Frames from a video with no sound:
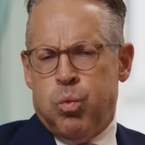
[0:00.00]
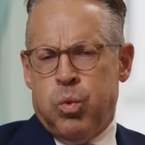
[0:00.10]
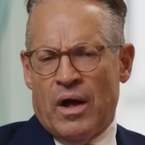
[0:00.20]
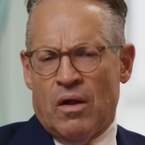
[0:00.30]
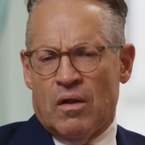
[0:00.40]

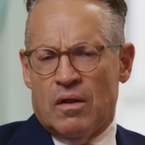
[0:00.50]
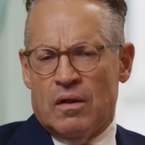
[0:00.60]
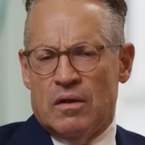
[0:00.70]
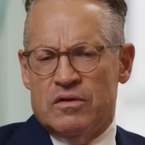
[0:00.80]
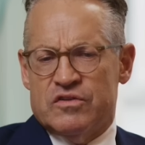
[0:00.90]
well,
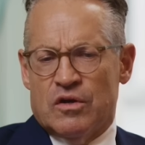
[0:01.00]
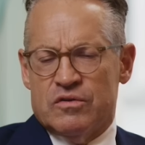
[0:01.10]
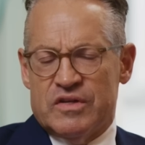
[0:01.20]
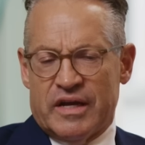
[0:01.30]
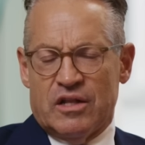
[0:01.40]
so
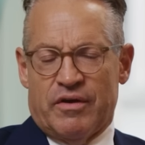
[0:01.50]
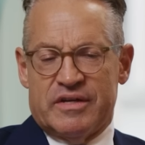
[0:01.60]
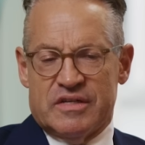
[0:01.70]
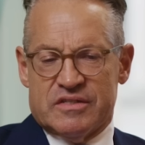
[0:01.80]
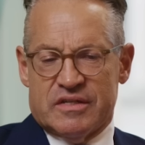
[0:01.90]

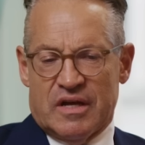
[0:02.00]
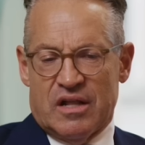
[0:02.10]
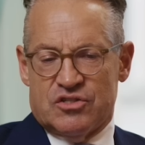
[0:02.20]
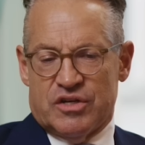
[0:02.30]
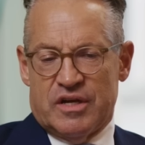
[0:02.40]
secularized
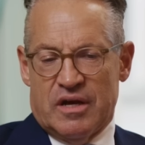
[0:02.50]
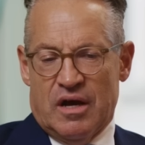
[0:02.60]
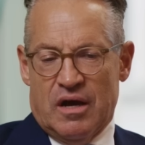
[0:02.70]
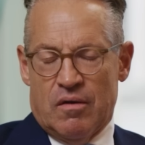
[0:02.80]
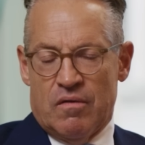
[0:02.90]
eschatology,
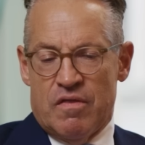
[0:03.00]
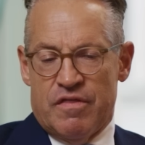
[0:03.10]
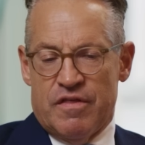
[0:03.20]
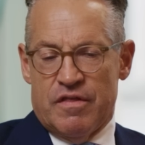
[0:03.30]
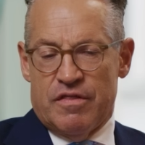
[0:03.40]
uh,
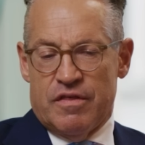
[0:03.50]
the,